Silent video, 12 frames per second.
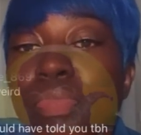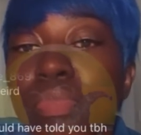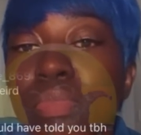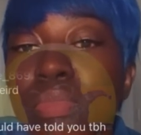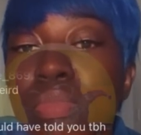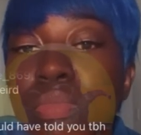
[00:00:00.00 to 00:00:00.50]

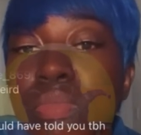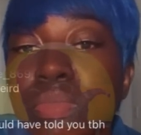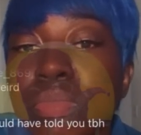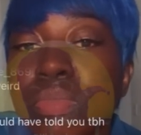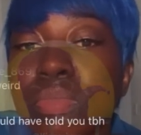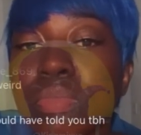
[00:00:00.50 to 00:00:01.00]

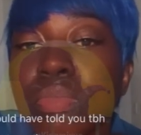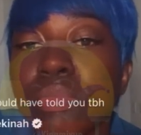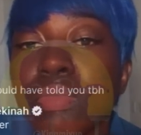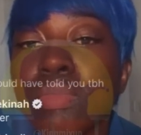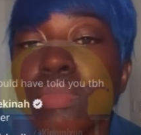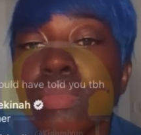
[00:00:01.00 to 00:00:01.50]

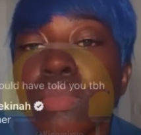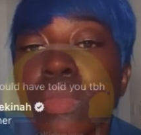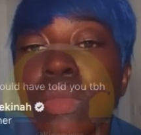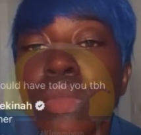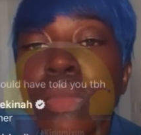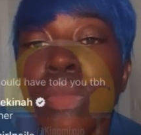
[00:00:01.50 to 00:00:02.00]

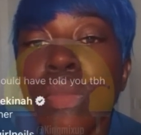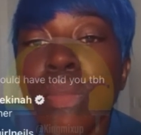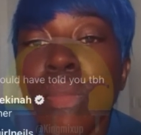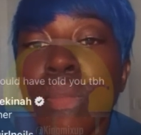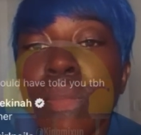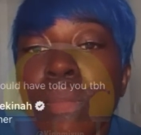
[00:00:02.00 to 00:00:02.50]

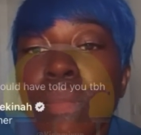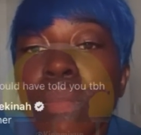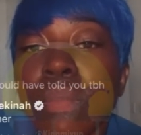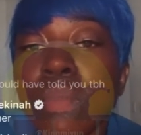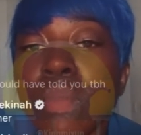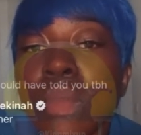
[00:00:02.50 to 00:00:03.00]

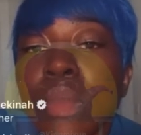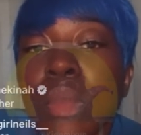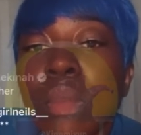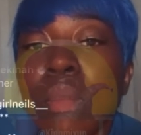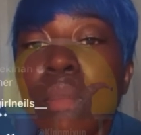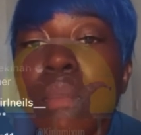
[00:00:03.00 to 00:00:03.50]

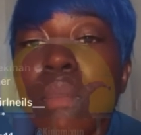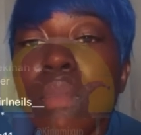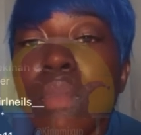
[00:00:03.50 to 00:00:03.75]
Nothing is said.